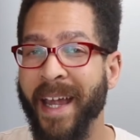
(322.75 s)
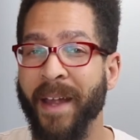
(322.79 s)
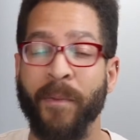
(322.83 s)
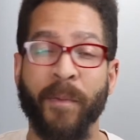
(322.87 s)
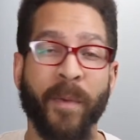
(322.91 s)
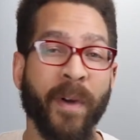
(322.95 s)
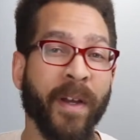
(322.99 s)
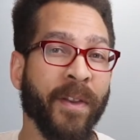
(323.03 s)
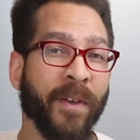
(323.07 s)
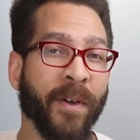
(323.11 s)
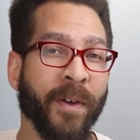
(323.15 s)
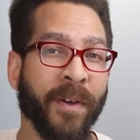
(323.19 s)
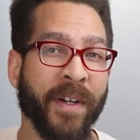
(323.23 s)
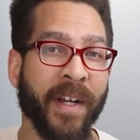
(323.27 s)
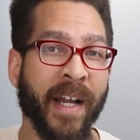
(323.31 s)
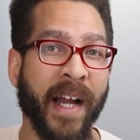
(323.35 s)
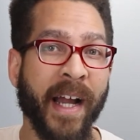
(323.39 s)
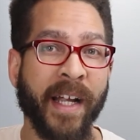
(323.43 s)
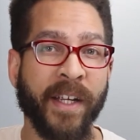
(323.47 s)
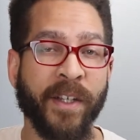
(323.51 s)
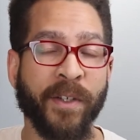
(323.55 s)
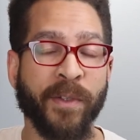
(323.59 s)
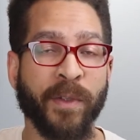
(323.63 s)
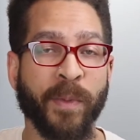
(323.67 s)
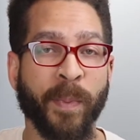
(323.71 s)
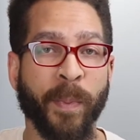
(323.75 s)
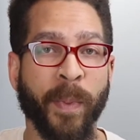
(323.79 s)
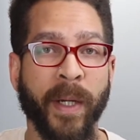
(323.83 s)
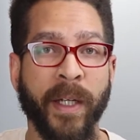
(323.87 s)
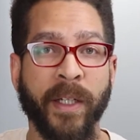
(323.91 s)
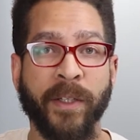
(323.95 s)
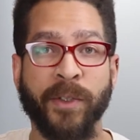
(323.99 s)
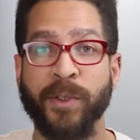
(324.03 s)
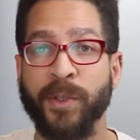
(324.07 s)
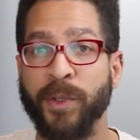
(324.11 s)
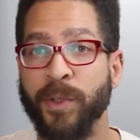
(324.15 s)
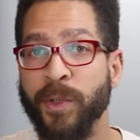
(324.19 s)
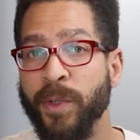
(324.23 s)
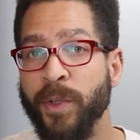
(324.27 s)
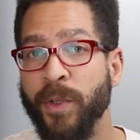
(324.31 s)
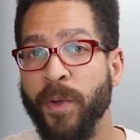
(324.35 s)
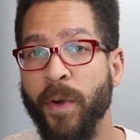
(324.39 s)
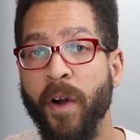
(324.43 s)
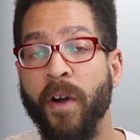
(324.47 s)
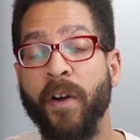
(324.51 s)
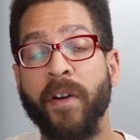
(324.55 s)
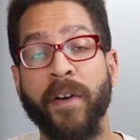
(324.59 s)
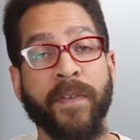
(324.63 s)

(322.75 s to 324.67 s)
and whether or not you spread true